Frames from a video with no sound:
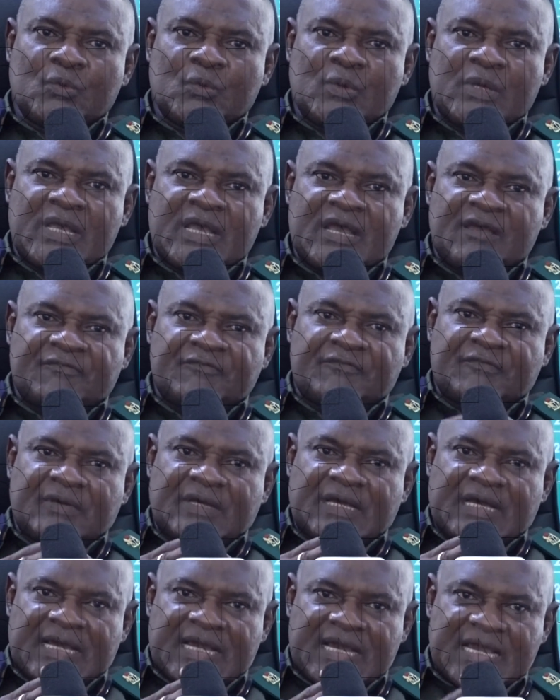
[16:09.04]
we have
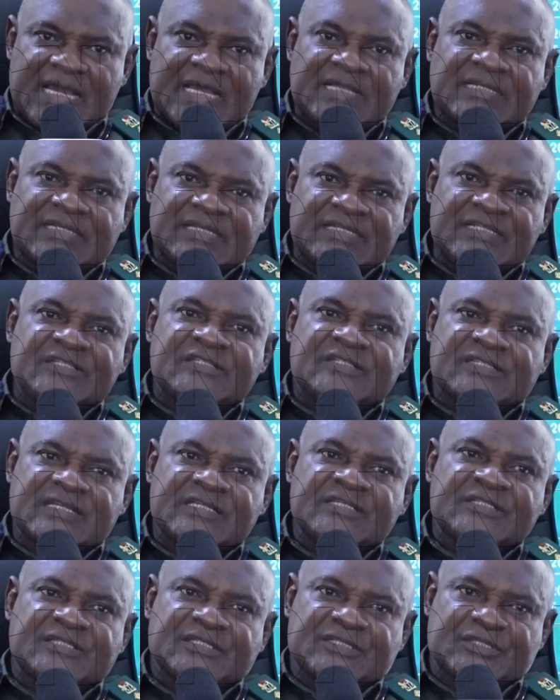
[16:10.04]
had
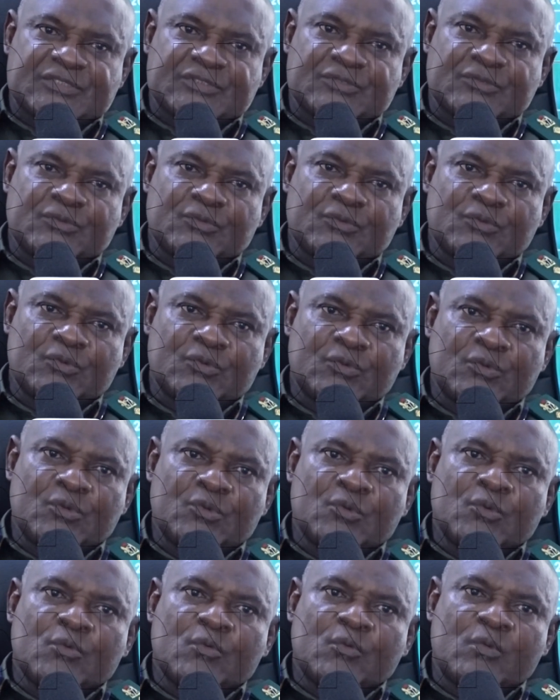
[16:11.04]
instances
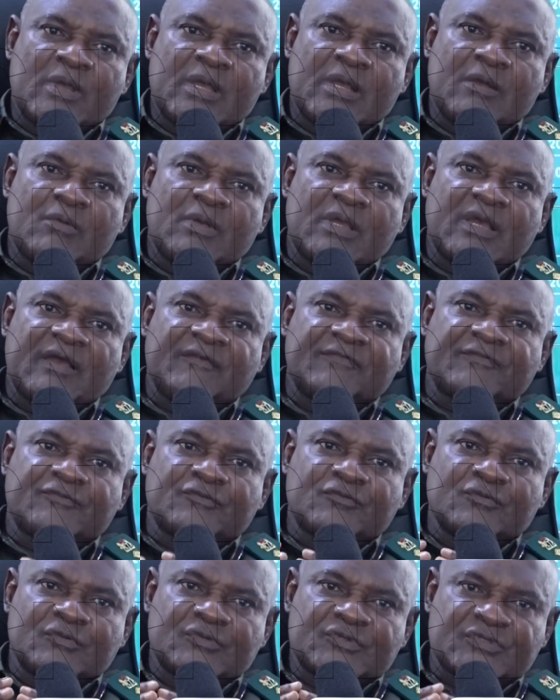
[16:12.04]
where we have
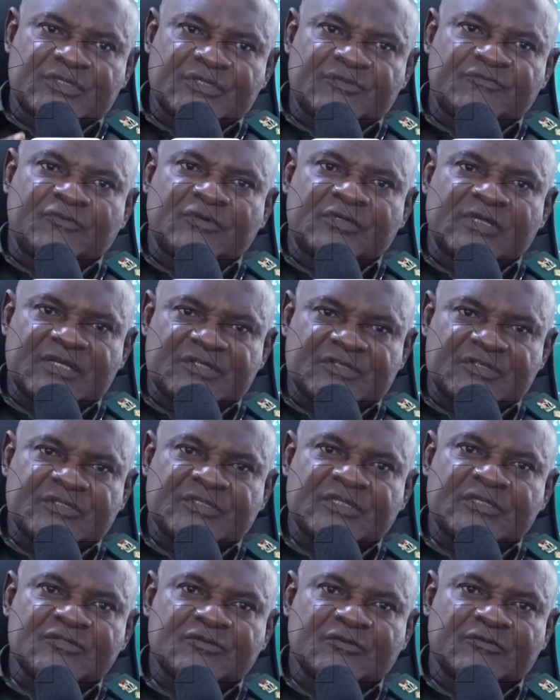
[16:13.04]
to seek for the
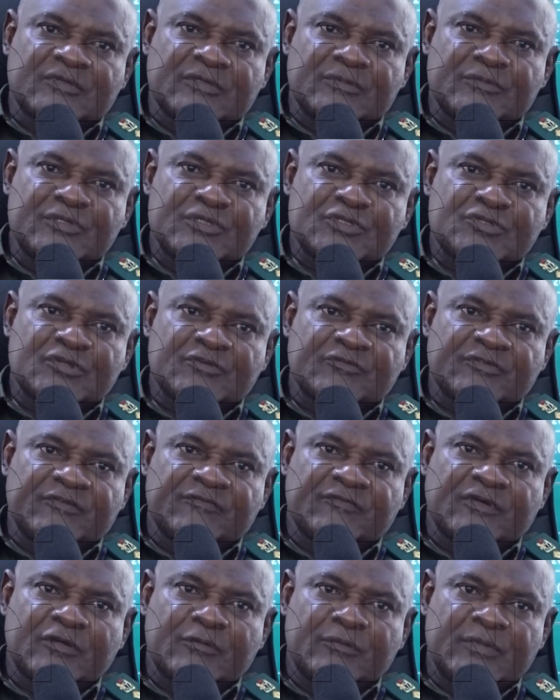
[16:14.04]
assistance of the Ministry of
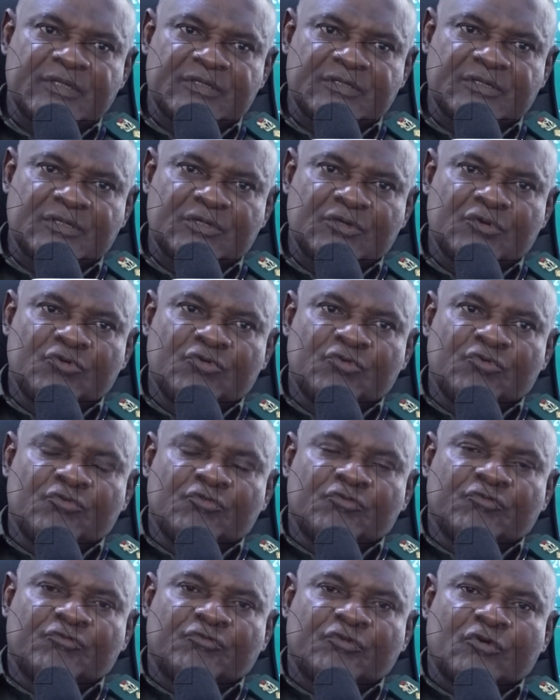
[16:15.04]
Environment
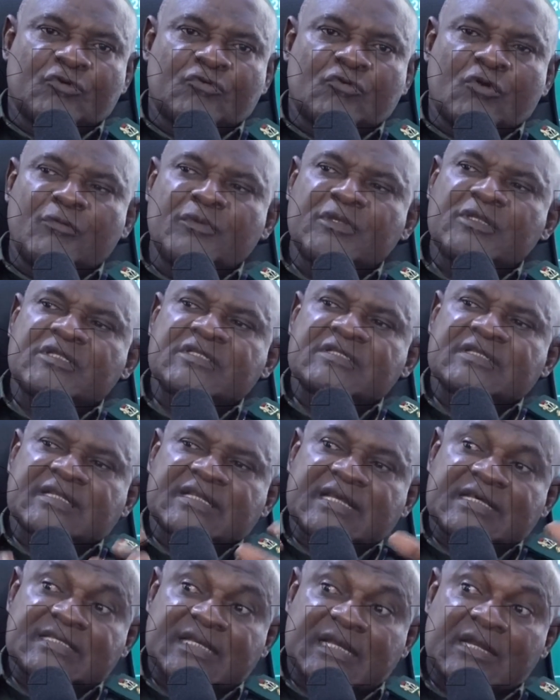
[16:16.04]
for communities that
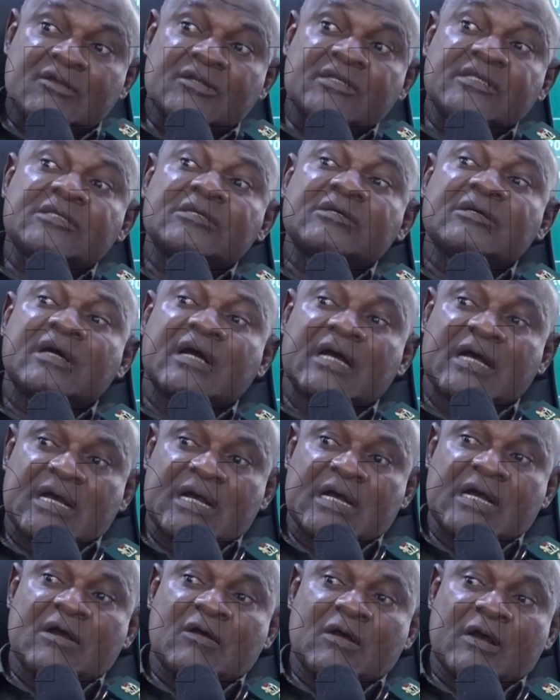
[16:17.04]
are surrounding
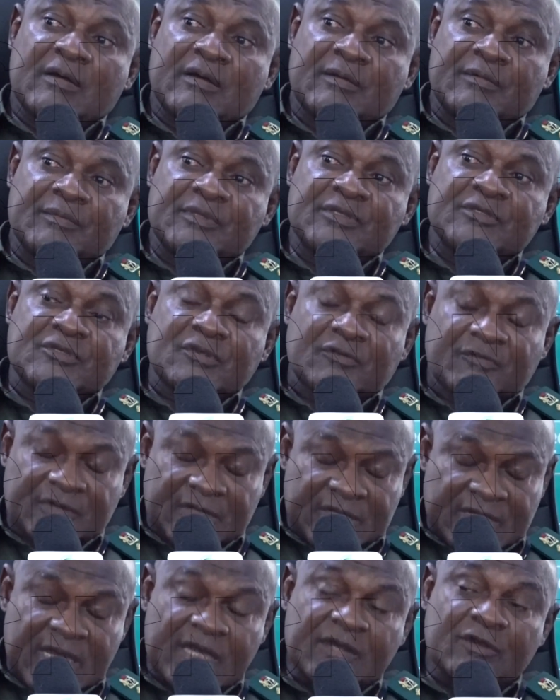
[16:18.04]
our Ministry of uh,
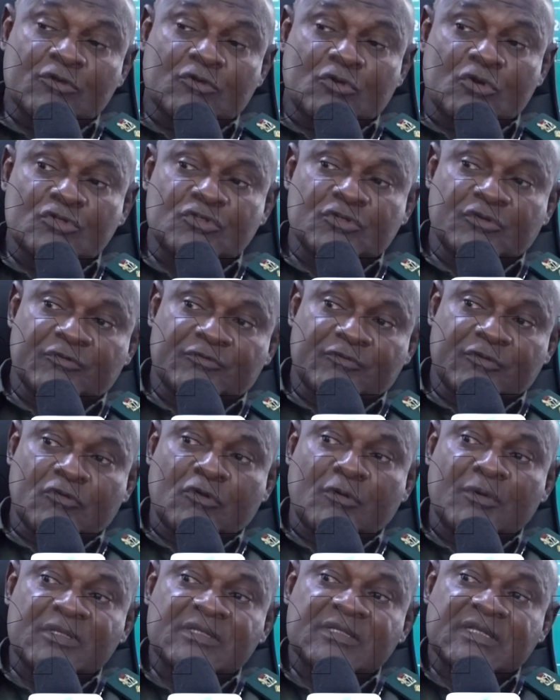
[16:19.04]
Agriculture, for
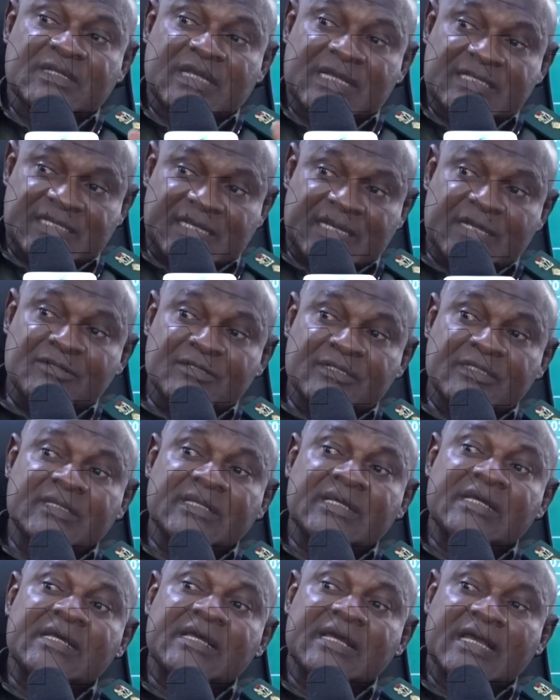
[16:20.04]
communities that are surrounding
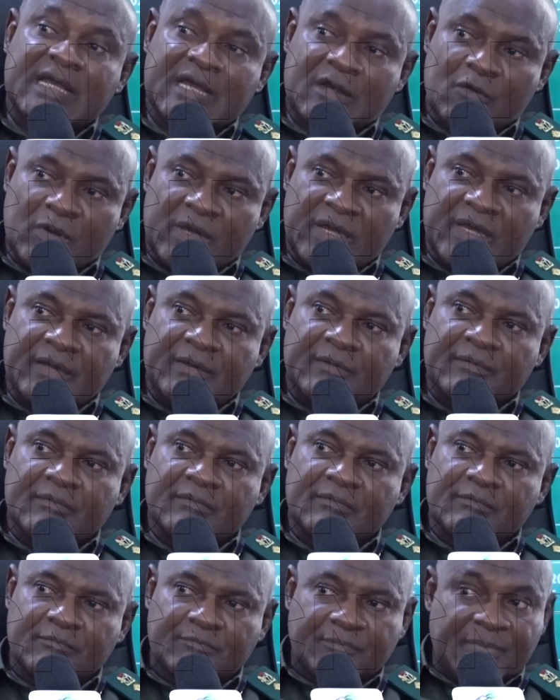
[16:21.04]
our
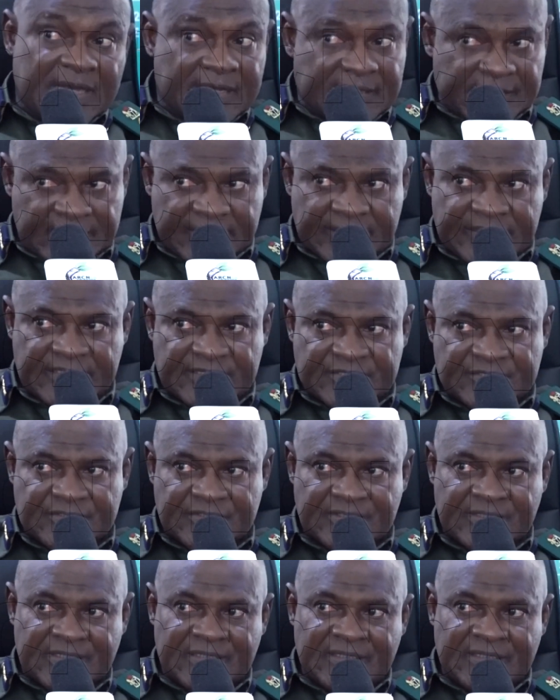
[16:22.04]
park areas,